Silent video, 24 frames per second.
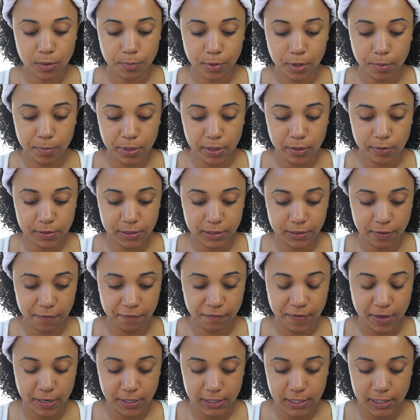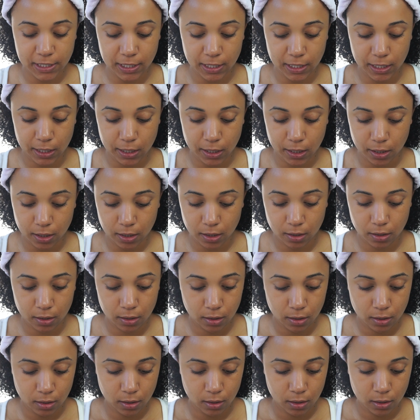I'm gonna be using the Fenty,
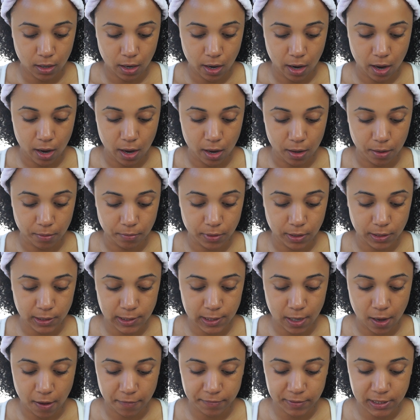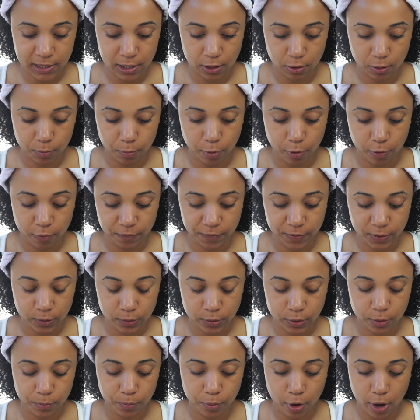the Soft Silk Pro
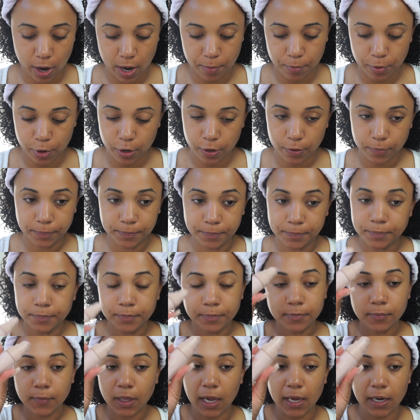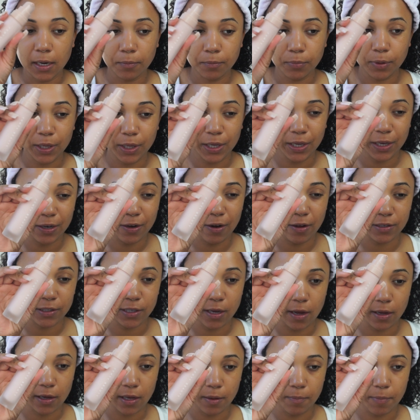Filter Primer. I didn't plan on
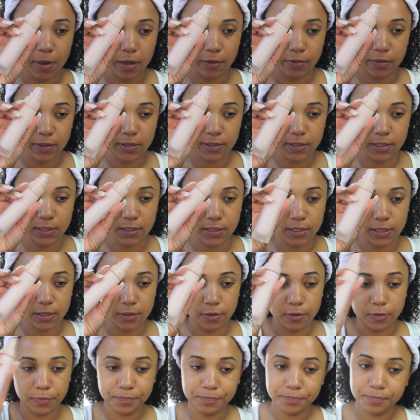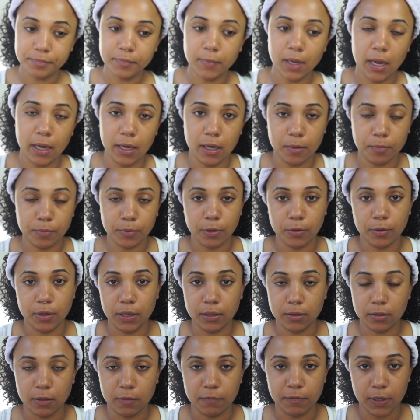talking about this until I
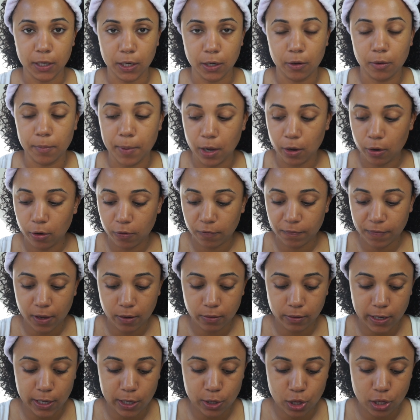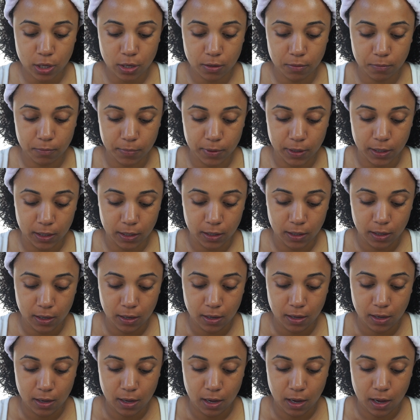uploaded the video about her foundation, but
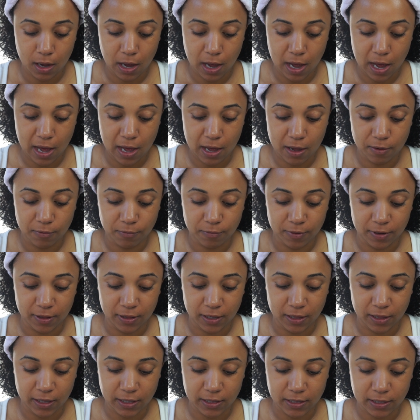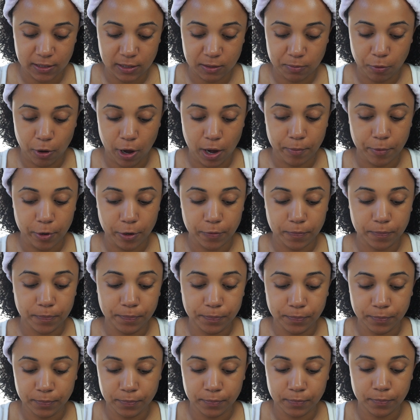I really like this primer.
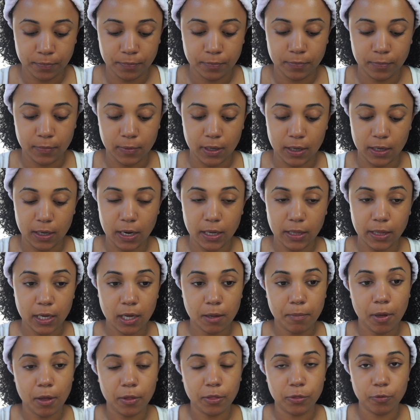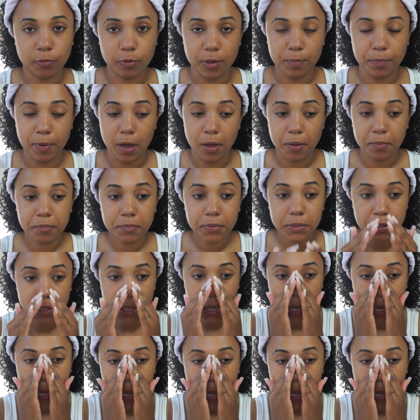And I like about 3 pumps.